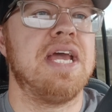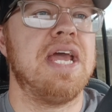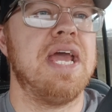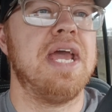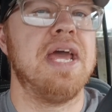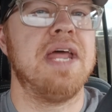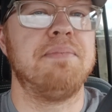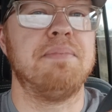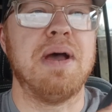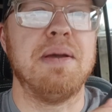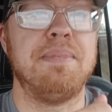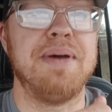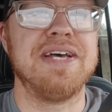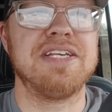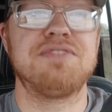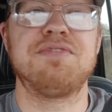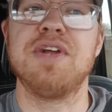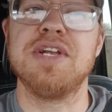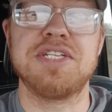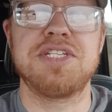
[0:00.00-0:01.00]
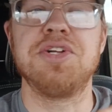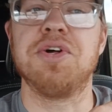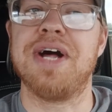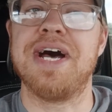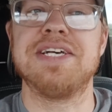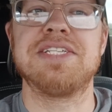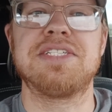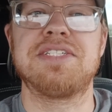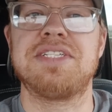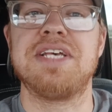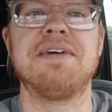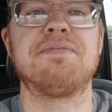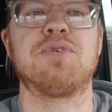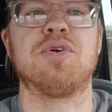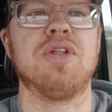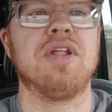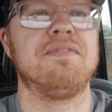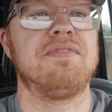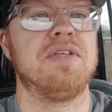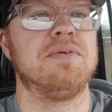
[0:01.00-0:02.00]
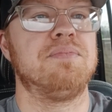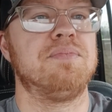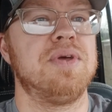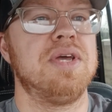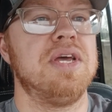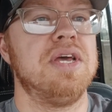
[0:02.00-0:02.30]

and my best friend still has several of them.